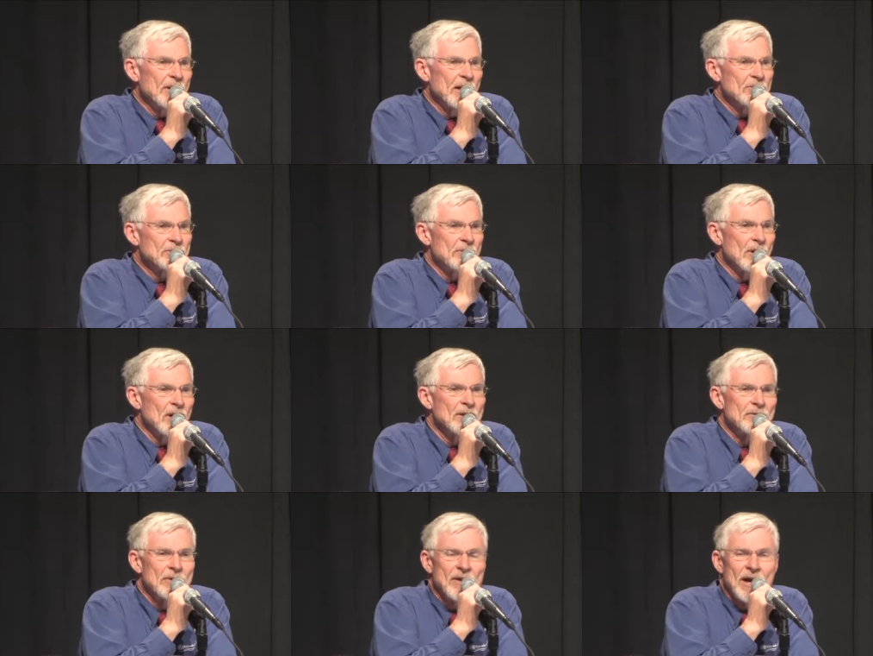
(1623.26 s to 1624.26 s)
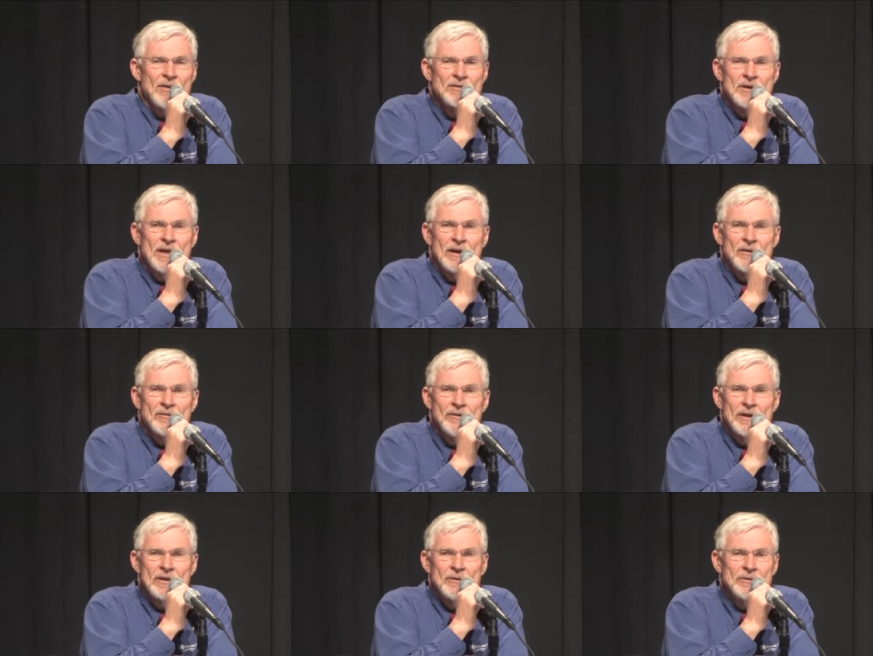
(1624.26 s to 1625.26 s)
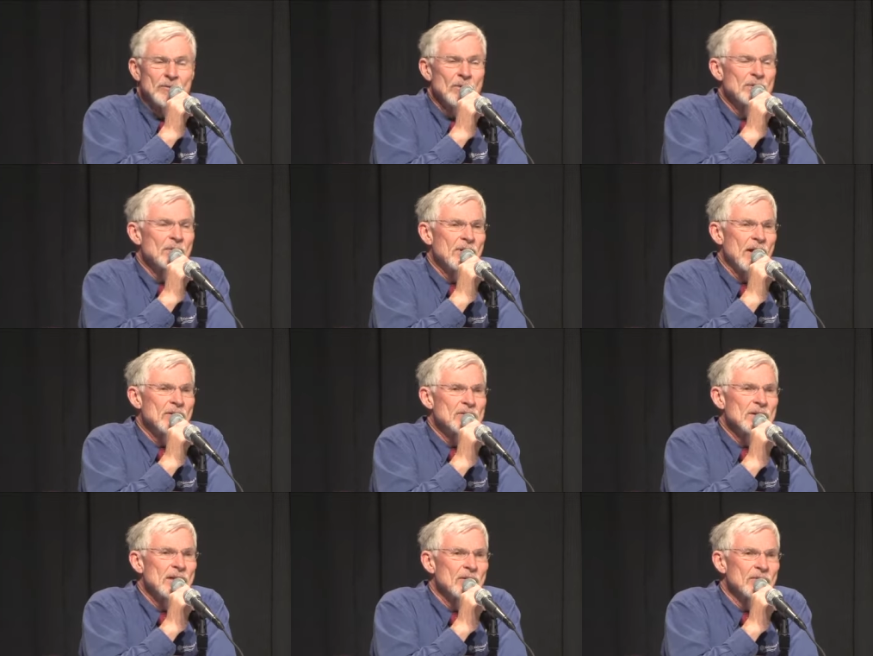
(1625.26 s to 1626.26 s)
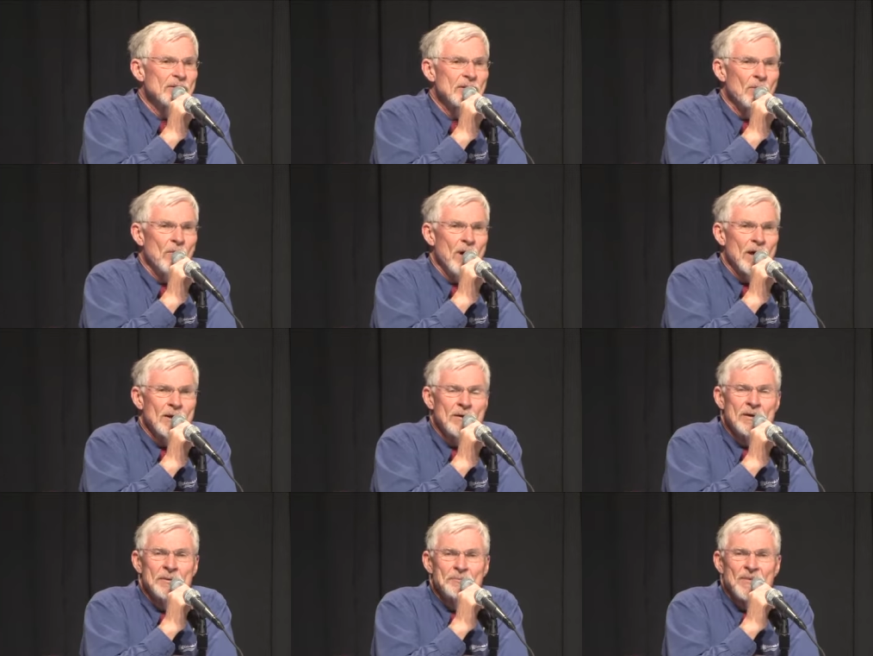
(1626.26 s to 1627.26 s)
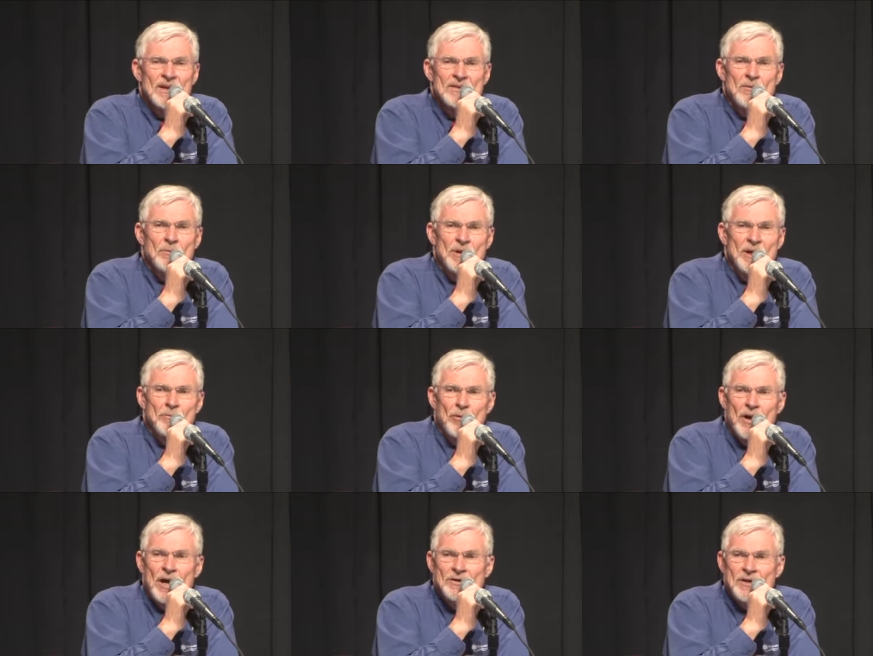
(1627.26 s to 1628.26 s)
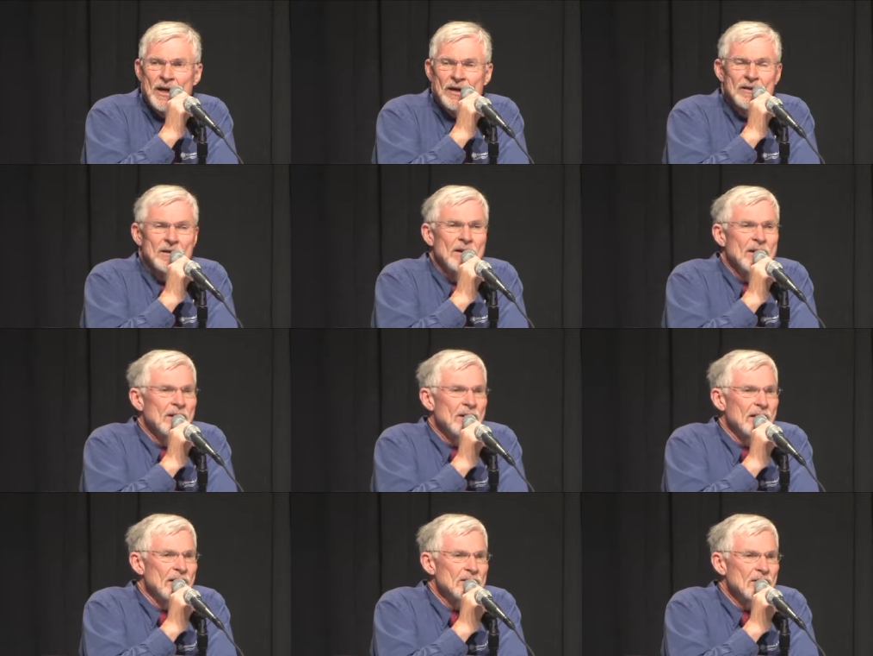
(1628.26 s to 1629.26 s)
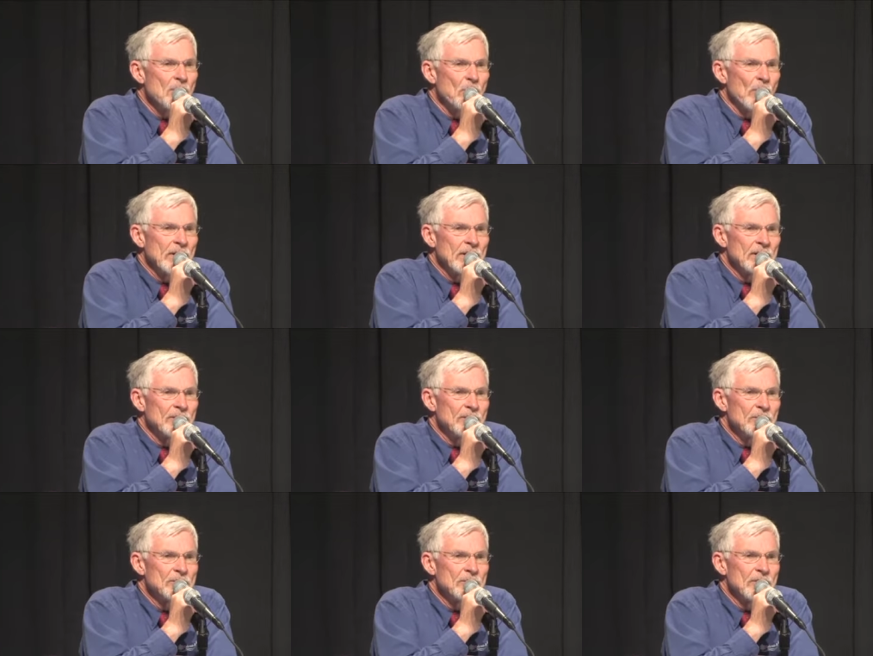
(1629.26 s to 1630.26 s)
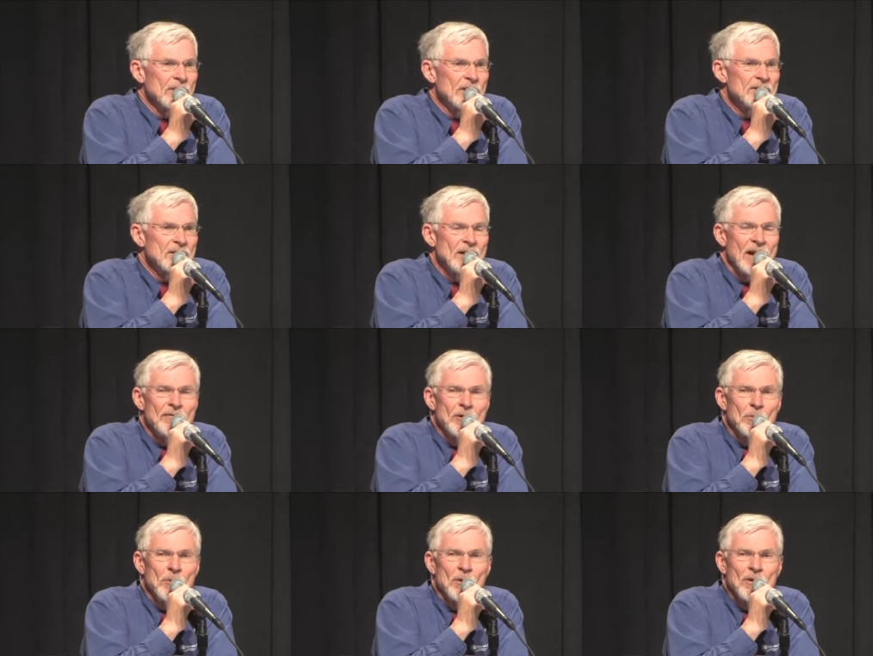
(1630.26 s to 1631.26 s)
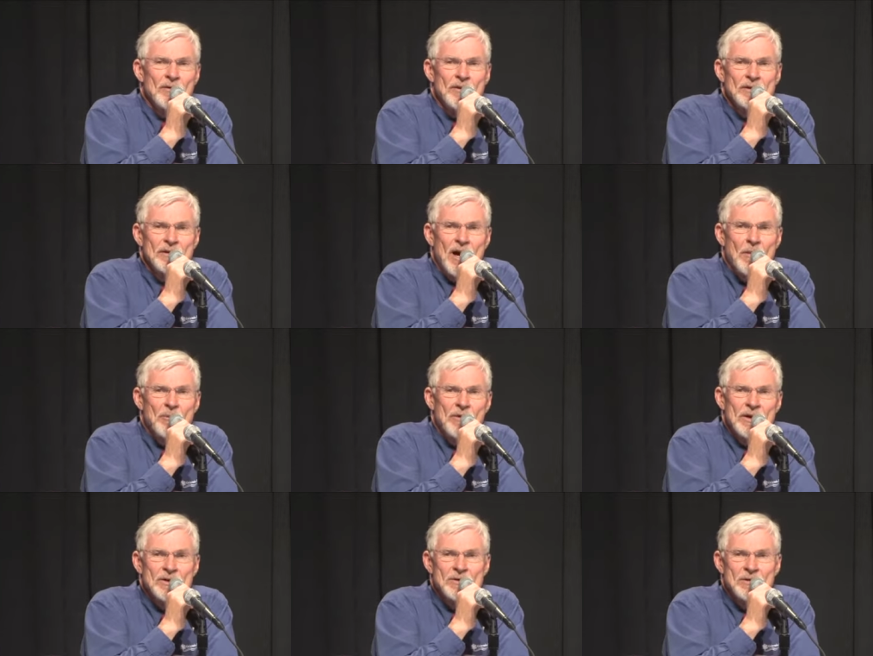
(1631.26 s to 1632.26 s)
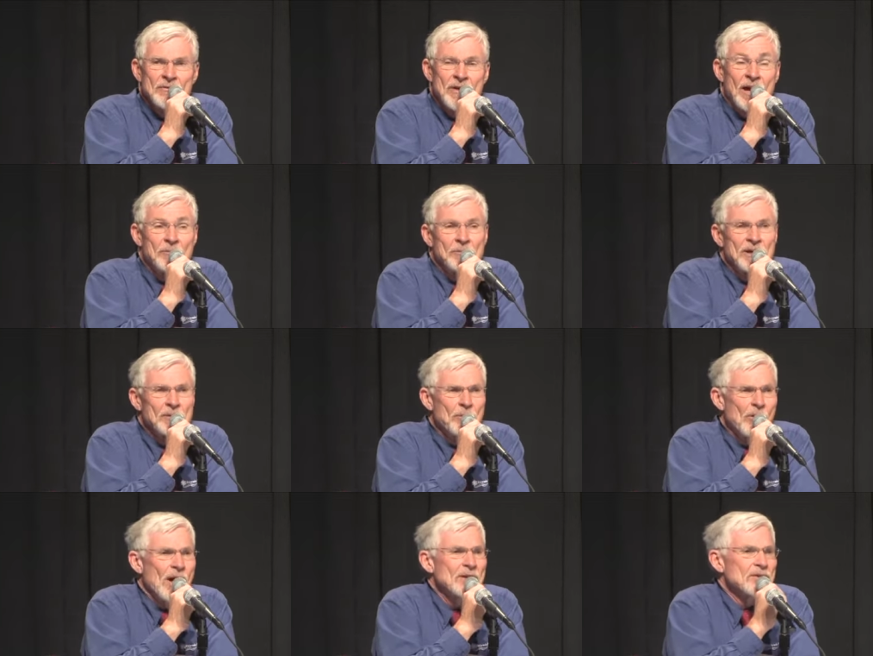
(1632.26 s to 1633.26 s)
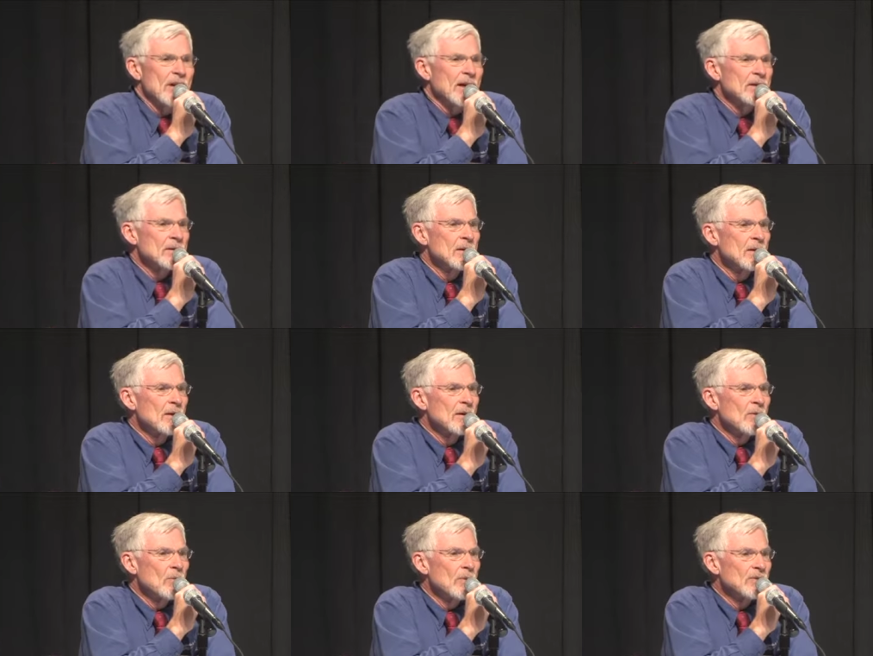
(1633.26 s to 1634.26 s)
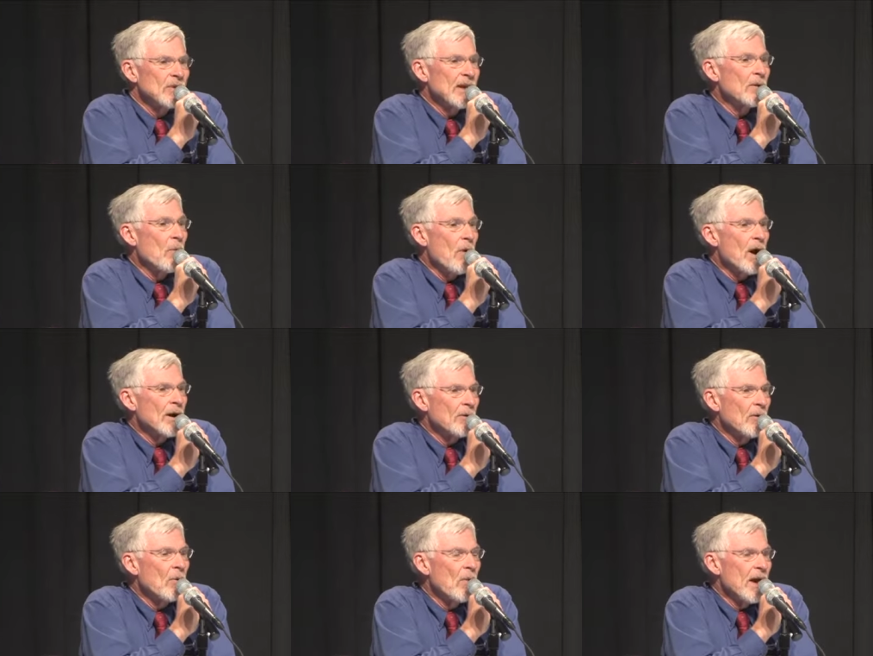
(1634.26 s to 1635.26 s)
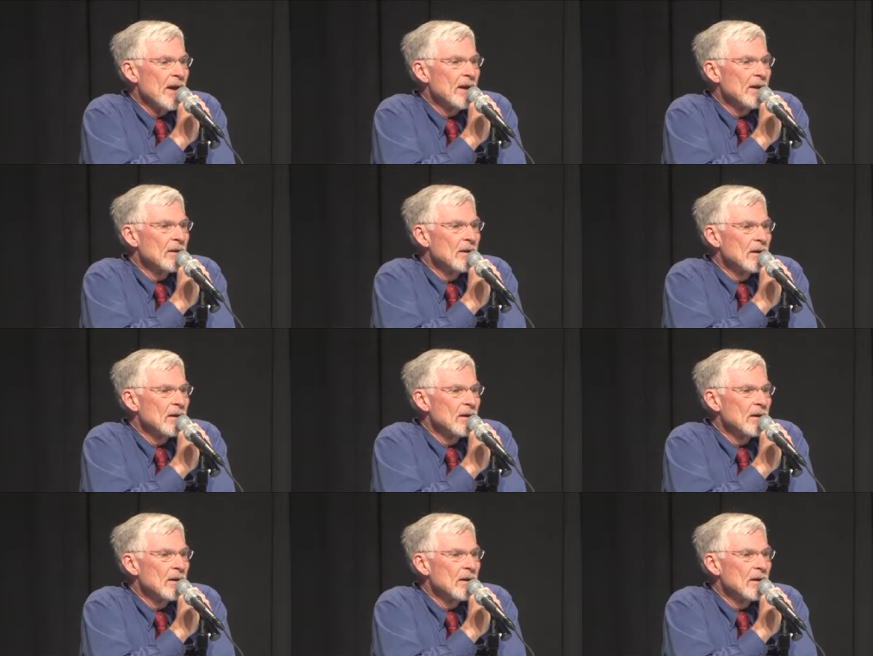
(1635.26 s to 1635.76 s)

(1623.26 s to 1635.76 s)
an extra 100,000 acre feet or 200,000 acre feet of water, some big project, at some point in the future, it's inevitable that the operation of that big project will take water away